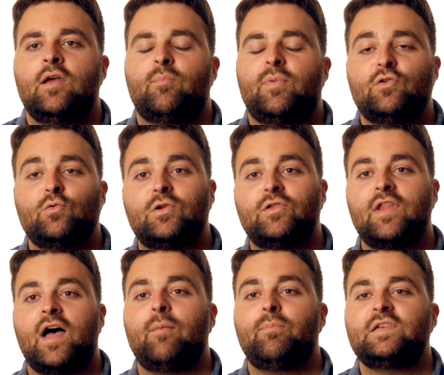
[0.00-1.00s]
but you will
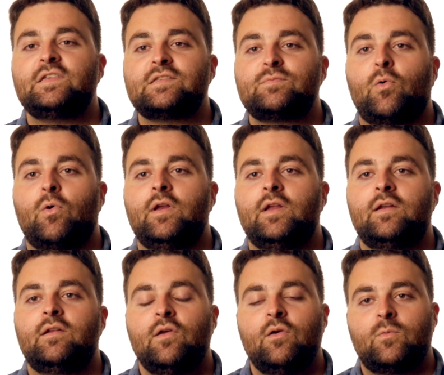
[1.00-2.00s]
not be
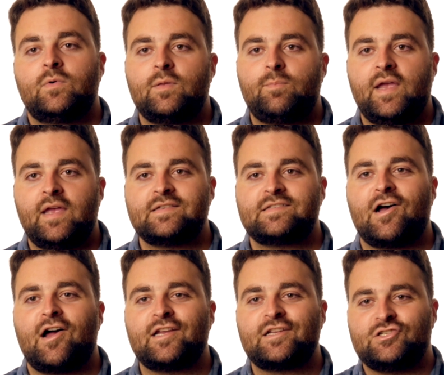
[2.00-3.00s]
disappointed with the
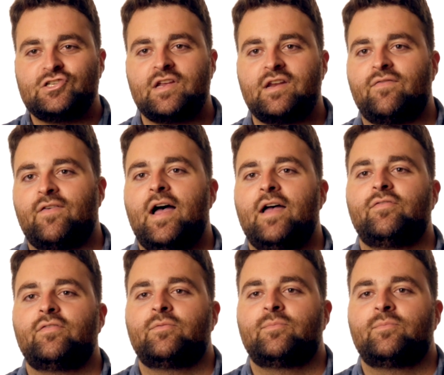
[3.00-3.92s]
Panasonic G85.